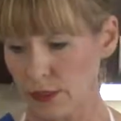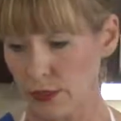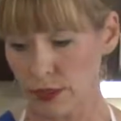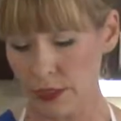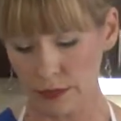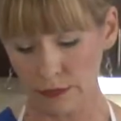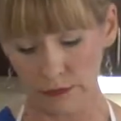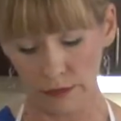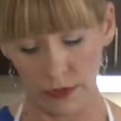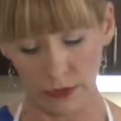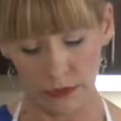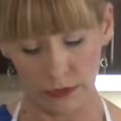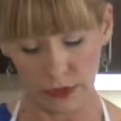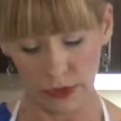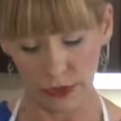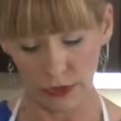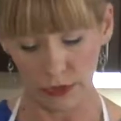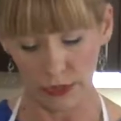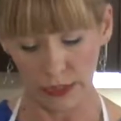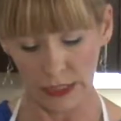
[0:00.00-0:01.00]
You can
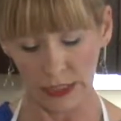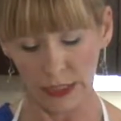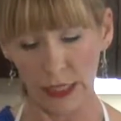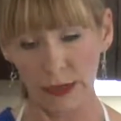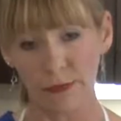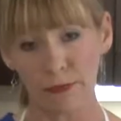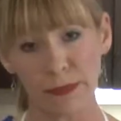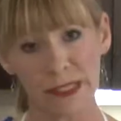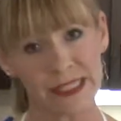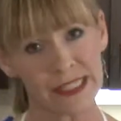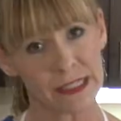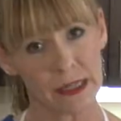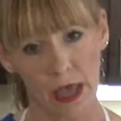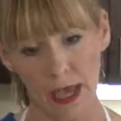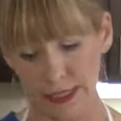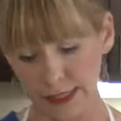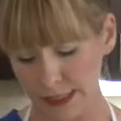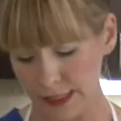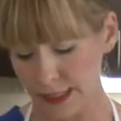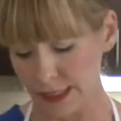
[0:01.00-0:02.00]
certainly leave them in
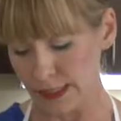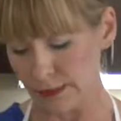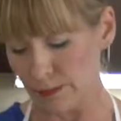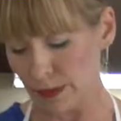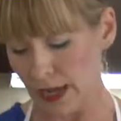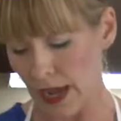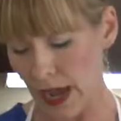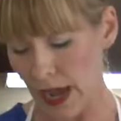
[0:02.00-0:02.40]
slices, but